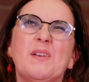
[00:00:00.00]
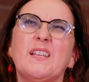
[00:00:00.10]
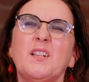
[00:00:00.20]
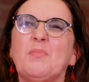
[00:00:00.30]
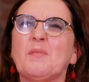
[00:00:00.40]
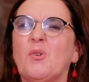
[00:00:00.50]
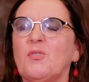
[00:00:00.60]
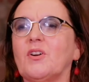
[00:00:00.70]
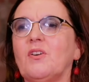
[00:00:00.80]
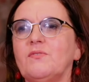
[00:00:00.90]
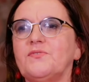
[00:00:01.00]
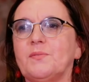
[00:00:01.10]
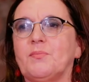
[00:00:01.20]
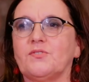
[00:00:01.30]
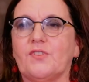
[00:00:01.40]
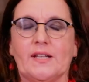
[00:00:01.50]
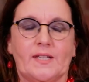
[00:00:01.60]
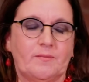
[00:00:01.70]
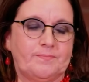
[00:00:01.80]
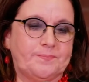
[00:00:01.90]
be a little bit more uncomfortable,
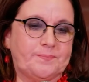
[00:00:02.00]
really.